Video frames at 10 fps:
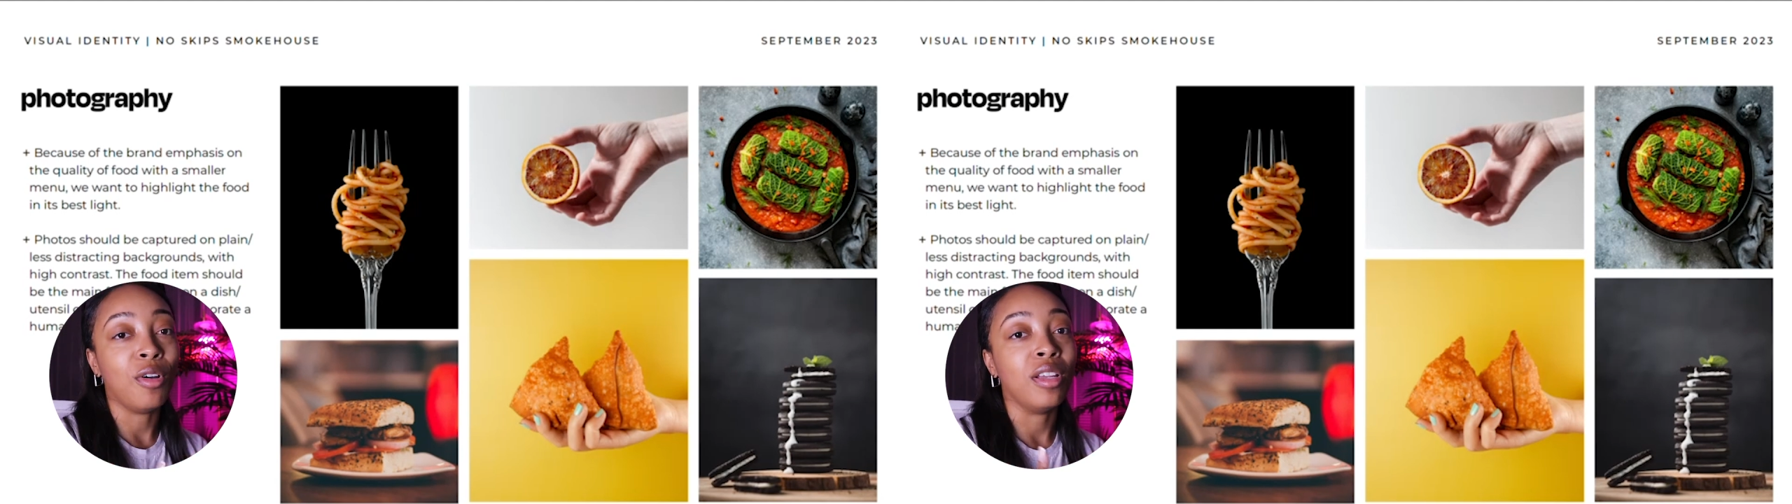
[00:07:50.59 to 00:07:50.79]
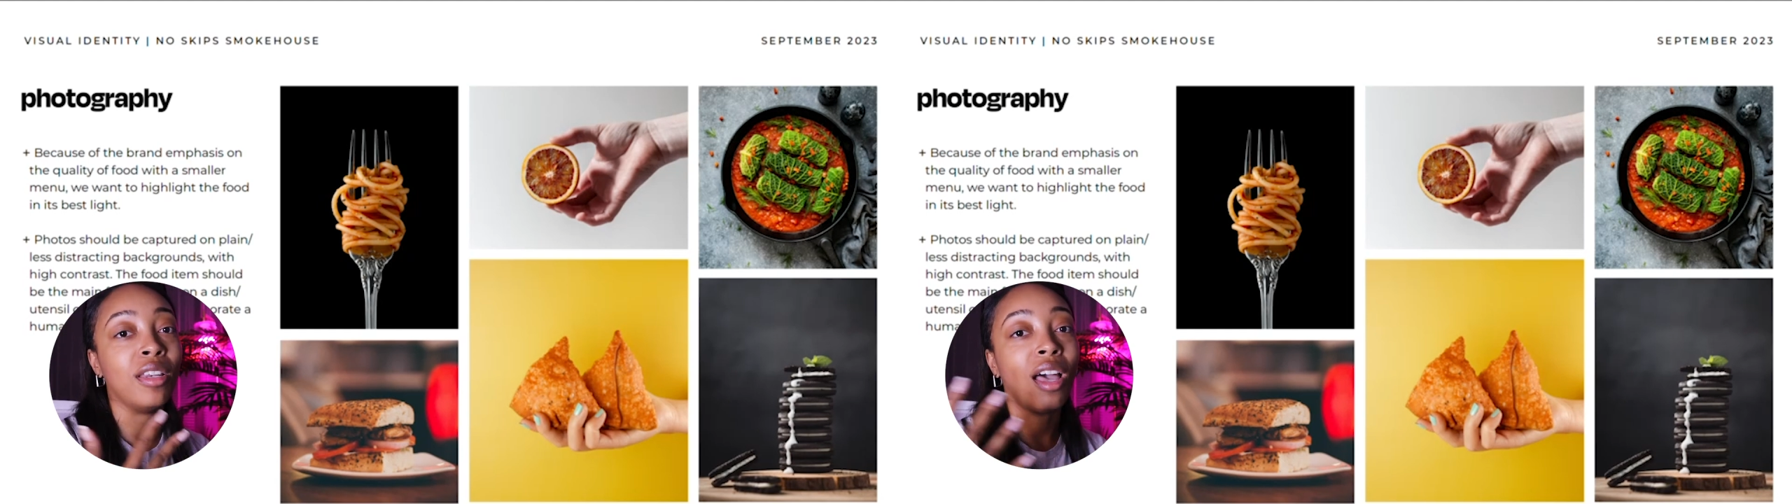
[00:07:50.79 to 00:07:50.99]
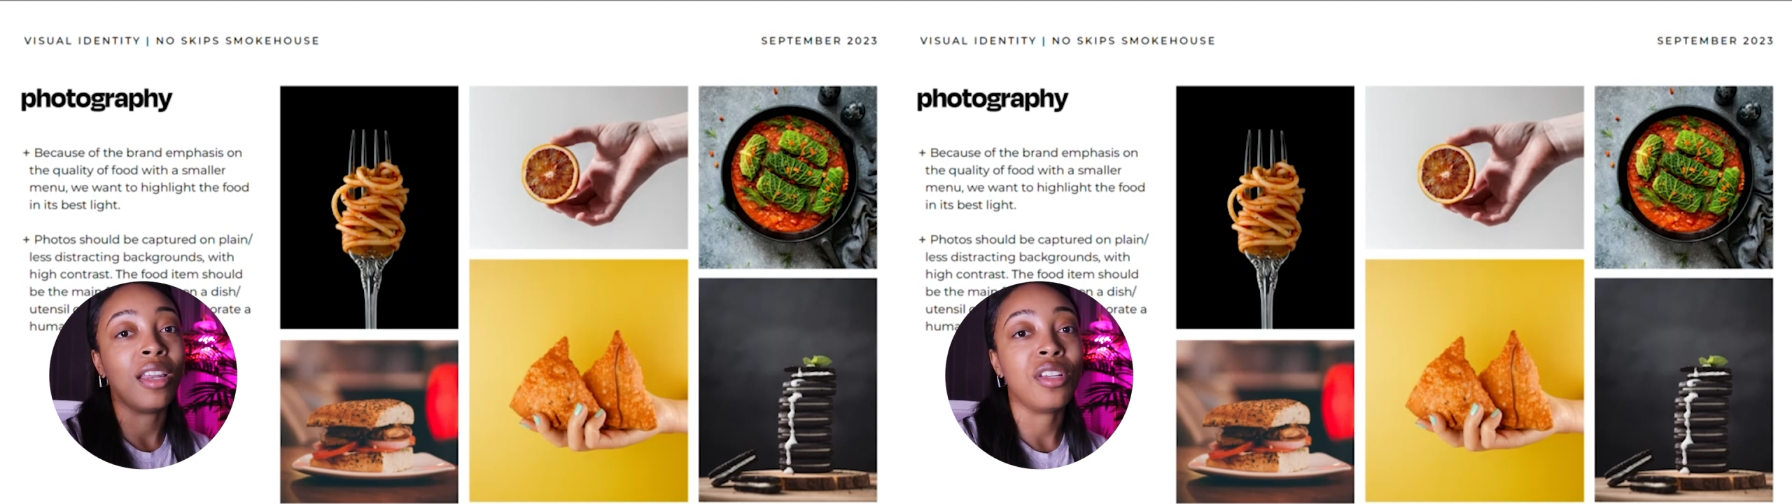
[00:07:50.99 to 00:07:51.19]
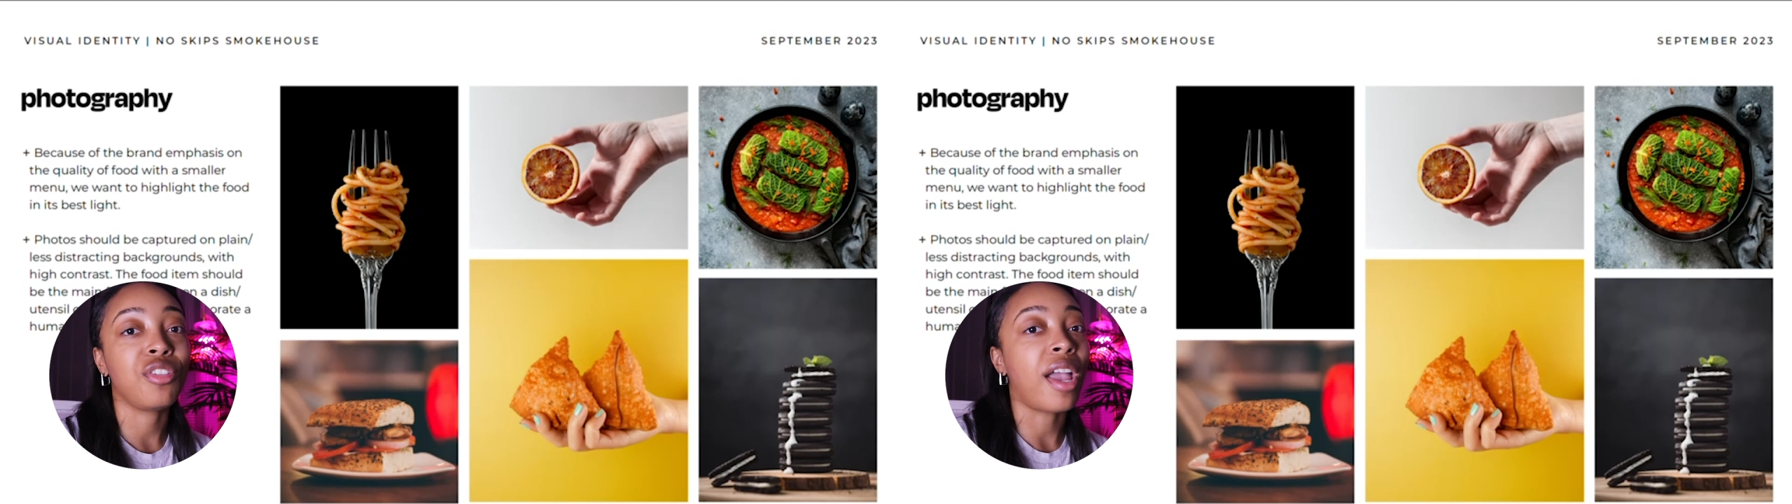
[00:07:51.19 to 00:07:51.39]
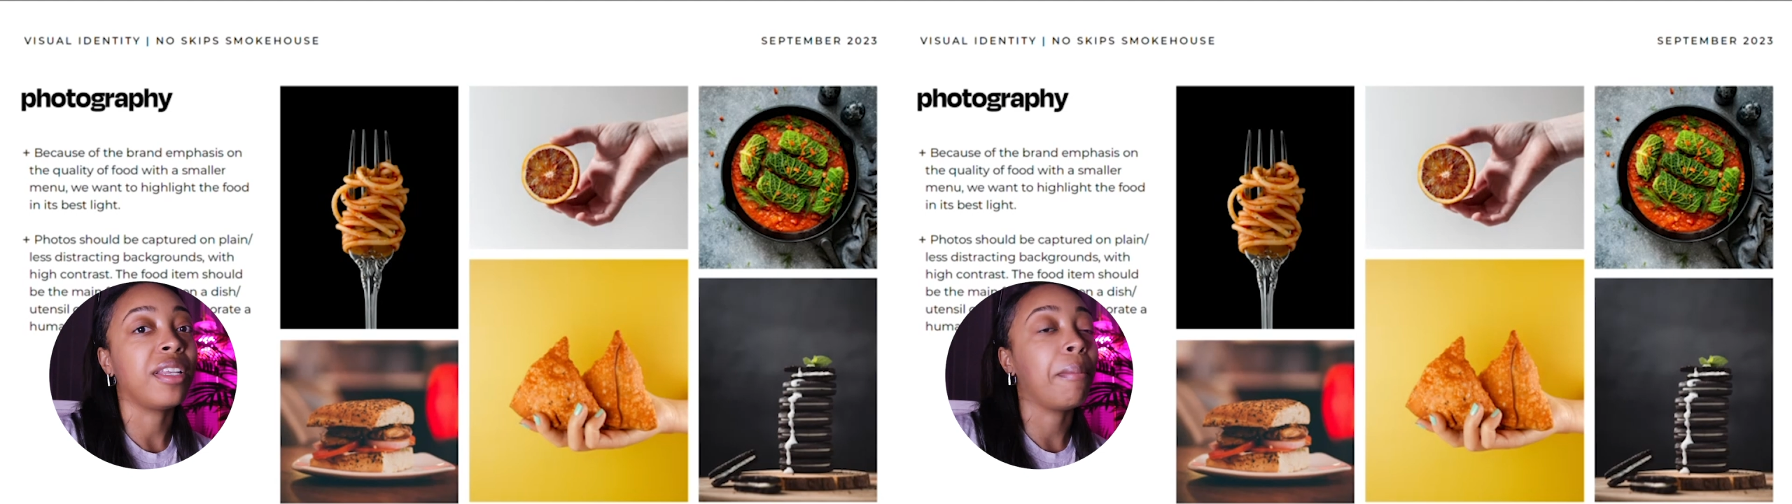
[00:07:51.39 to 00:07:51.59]
on non
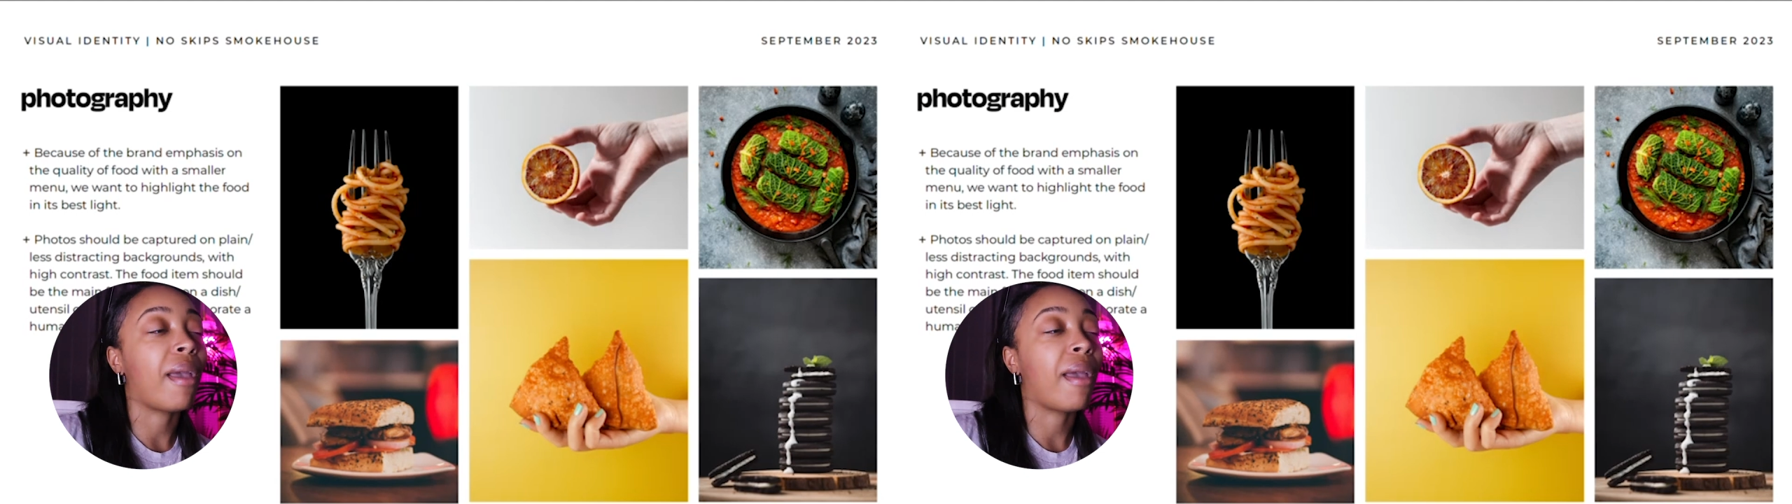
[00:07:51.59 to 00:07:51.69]
distracting